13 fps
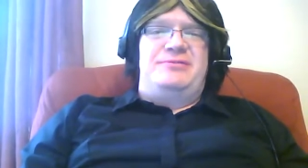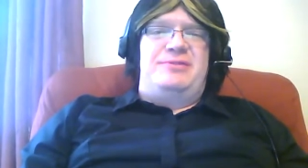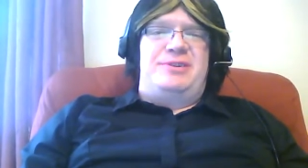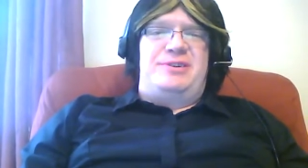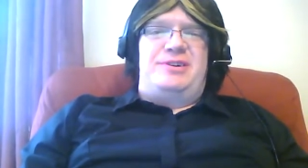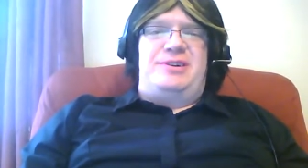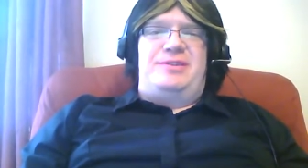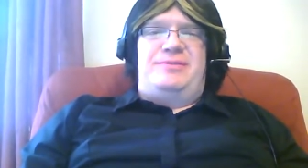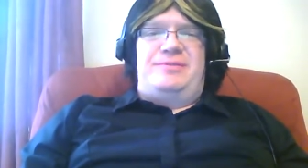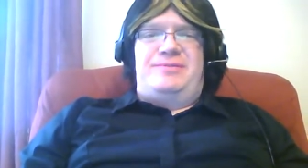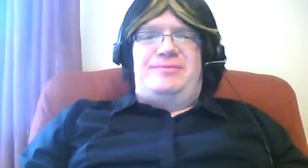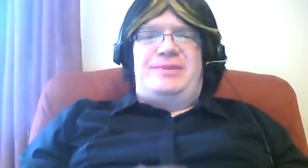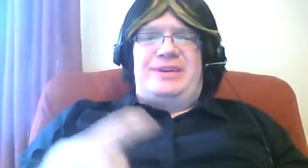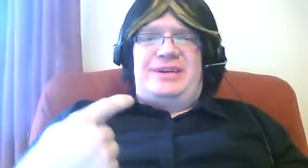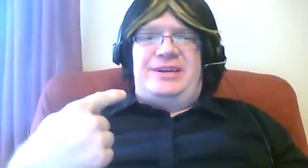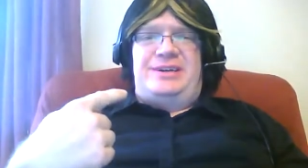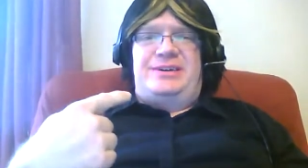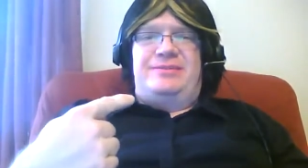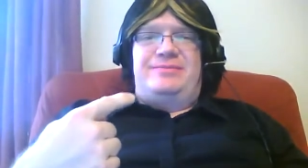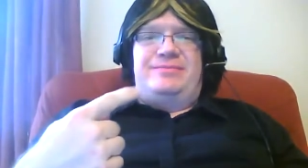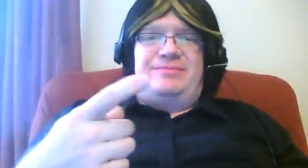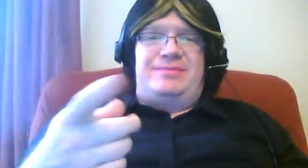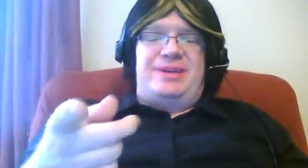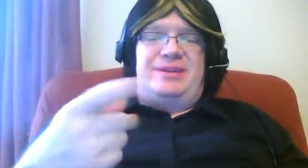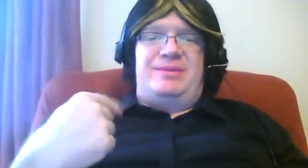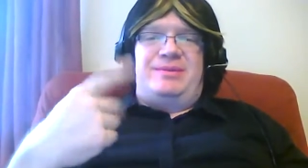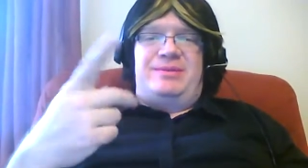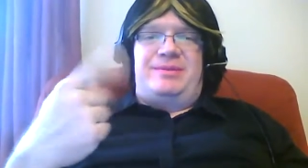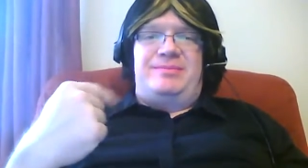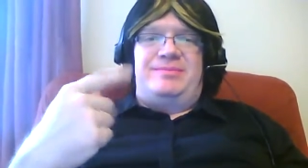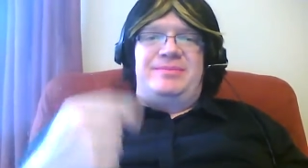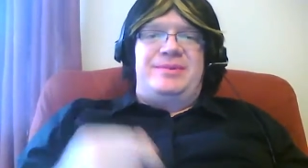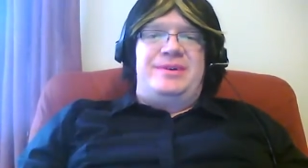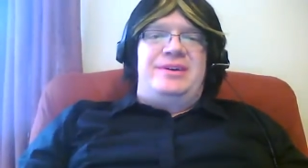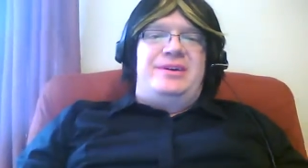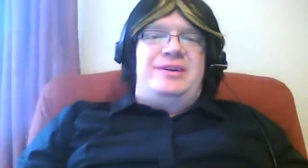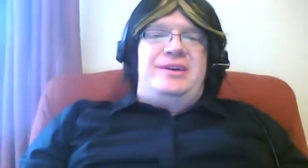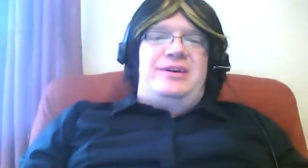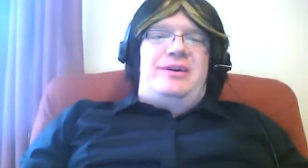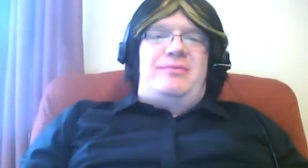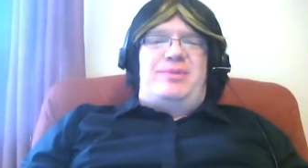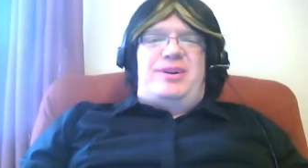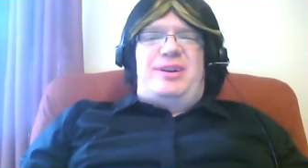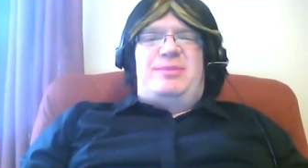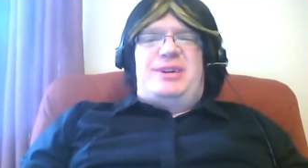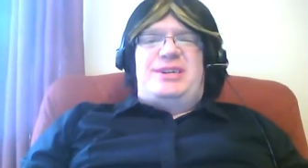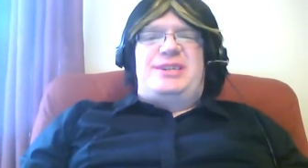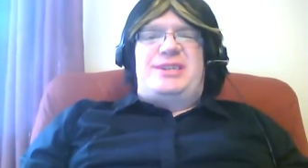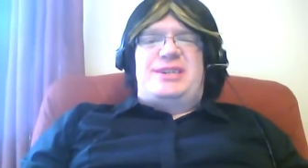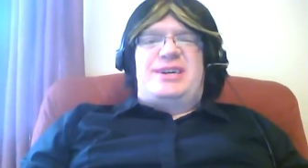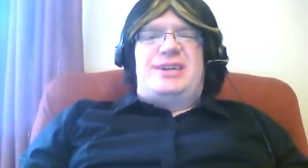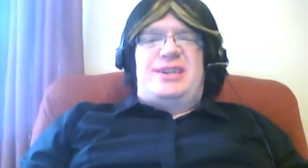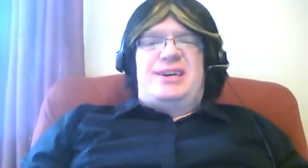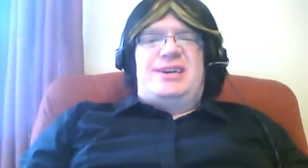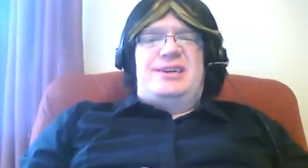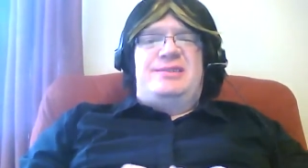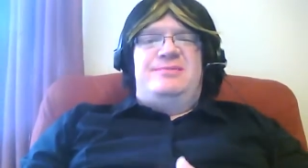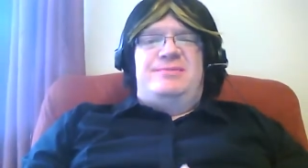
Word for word: We're, we here, me and my mom, are pretty much in Salt Lake.